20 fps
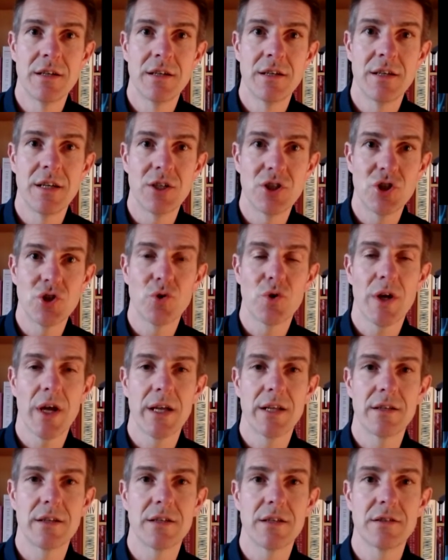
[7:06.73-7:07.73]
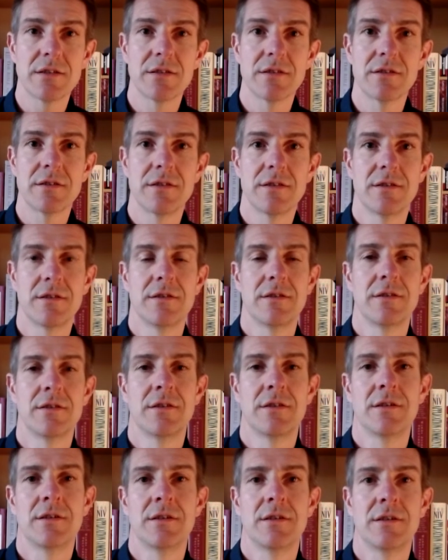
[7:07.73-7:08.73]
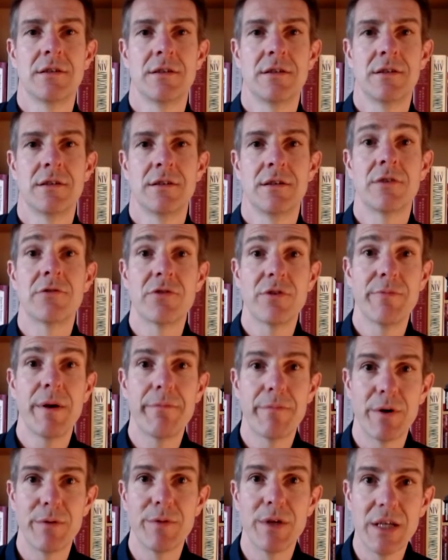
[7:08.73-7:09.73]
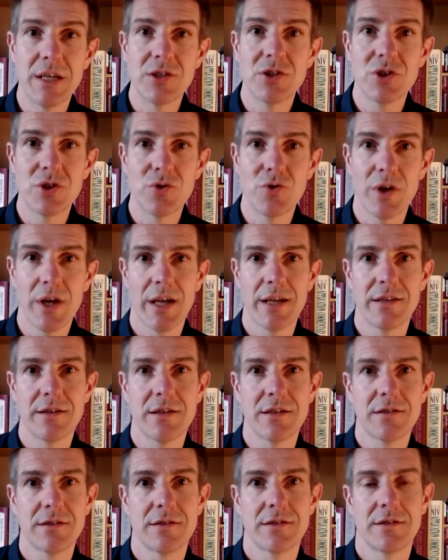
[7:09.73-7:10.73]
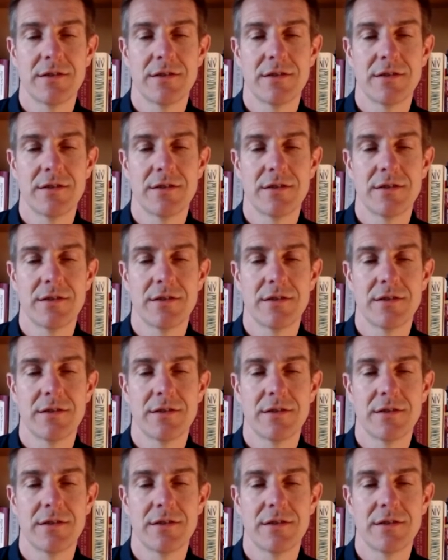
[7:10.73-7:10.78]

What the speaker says: and show kindness. Remember me and show kindness.